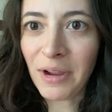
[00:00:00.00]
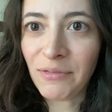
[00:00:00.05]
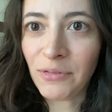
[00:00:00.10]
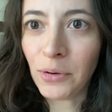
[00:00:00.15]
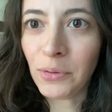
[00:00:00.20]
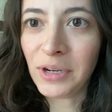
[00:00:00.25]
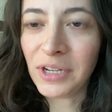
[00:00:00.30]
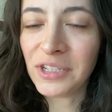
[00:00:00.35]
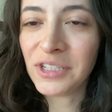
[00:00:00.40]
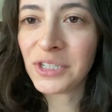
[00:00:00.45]

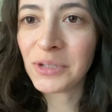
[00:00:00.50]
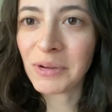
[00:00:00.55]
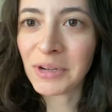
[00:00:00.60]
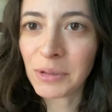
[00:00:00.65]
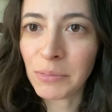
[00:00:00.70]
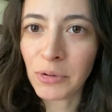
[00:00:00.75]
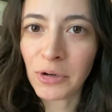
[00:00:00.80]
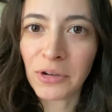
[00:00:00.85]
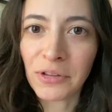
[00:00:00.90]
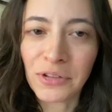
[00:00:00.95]
phone in so I can
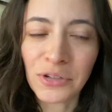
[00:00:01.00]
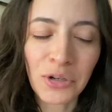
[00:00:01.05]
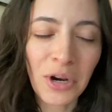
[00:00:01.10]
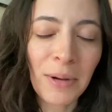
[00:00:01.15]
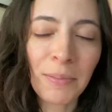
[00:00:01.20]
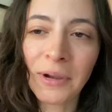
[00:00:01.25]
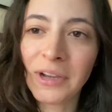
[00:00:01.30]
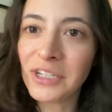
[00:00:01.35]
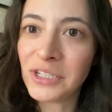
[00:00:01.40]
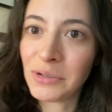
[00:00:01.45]
put it on the
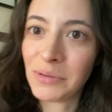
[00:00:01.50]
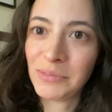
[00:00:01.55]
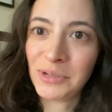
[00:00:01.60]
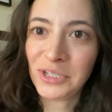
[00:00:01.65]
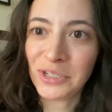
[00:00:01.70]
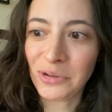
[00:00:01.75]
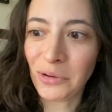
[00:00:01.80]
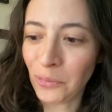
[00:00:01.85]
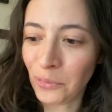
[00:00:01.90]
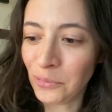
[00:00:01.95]
tripod, so I'm
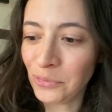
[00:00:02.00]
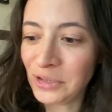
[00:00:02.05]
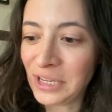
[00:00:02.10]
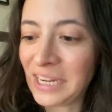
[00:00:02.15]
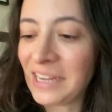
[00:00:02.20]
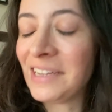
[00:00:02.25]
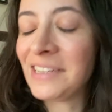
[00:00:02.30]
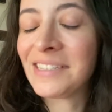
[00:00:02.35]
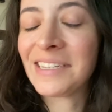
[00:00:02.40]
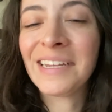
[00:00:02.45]
just
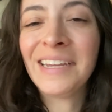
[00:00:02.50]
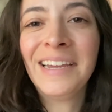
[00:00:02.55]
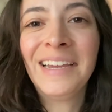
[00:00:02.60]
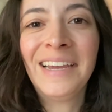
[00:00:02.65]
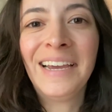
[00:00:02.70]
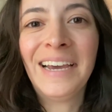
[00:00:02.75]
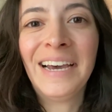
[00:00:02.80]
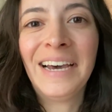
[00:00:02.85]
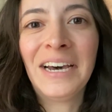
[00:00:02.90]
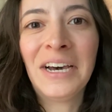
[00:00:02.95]
holding it.
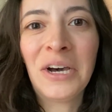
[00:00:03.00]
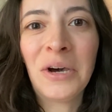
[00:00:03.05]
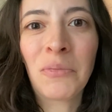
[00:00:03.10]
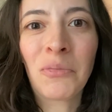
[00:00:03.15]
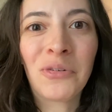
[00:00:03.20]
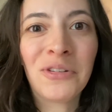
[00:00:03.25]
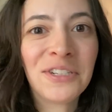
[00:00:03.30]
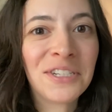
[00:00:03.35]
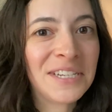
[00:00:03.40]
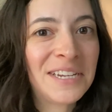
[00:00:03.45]

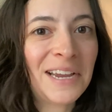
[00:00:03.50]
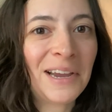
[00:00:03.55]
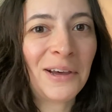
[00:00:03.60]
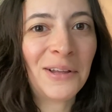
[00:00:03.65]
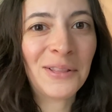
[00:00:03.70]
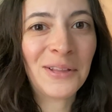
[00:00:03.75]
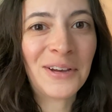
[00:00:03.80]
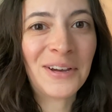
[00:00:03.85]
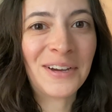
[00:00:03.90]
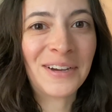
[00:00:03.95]
We'll see how
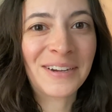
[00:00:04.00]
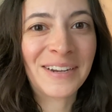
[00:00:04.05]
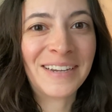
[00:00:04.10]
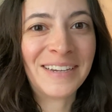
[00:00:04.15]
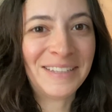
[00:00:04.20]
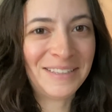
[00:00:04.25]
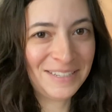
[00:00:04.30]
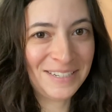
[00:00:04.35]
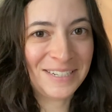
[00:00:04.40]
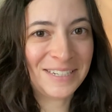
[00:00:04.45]
long
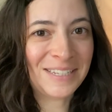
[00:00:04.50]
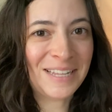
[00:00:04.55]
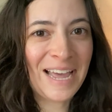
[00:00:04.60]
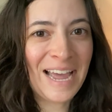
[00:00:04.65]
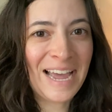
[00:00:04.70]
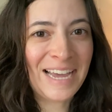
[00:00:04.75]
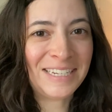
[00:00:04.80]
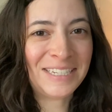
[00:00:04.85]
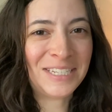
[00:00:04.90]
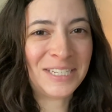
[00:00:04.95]
this
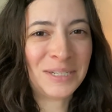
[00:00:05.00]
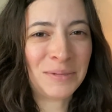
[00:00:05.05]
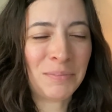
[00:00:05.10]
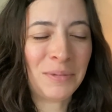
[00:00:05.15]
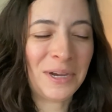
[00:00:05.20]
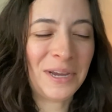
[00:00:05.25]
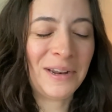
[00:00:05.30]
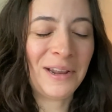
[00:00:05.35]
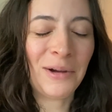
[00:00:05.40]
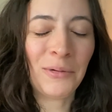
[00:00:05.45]
lasts,
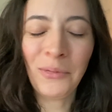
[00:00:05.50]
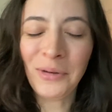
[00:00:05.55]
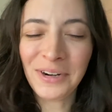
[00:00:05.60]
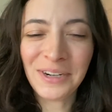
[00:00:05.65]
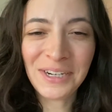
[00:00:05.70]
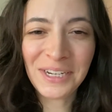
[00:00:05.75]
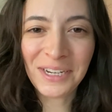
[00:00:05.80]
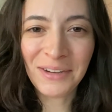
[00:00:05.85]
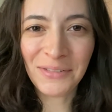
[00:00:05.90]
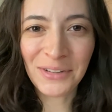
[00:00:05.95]
but I wanted
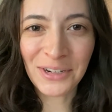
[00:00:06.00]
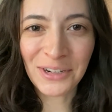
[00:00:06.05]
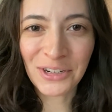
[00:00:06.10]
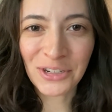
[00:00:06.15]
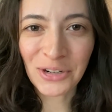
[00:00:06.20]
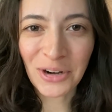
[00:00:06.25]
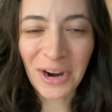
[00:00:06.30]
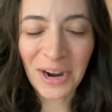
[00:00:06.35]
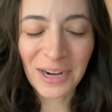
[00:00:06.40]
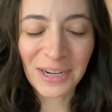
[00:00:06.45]
to give it a
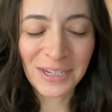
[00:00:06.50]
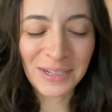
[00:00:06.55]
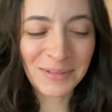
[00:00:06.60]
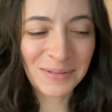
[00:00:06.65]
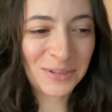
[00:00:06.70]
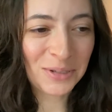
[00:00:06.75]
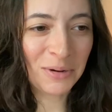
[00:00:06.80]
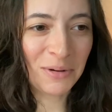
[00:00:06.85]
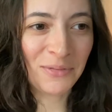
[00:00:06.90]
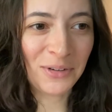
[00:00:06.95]
try,
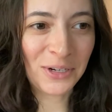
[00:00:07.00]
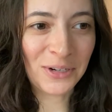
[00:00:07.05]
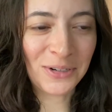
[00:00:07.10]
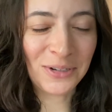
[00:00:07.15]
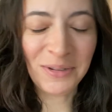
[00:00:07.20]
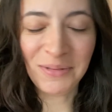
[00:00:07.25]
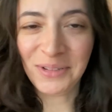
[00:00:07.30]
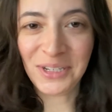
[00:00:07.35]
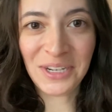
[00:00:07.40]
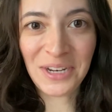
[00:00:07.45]
so I
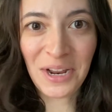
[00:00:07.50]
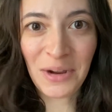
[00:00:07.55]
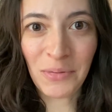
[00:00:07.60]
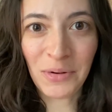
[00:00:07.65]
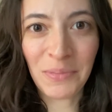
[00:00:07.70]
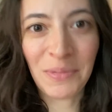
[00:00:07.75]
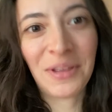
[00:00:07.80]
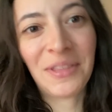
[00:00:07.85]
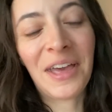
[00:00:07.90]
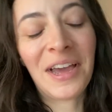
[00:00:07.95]
figured today
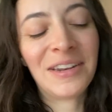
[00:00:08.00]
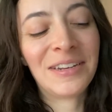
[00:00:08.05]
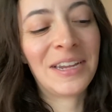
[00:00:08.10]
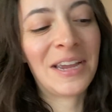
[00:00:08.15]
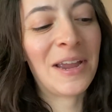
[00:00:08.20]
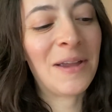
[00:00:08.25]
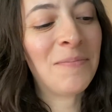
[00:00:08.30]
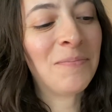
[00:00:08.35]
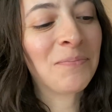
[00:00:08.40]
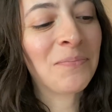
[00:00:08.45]
would be that
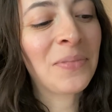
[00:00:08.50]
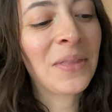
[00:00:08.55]
day.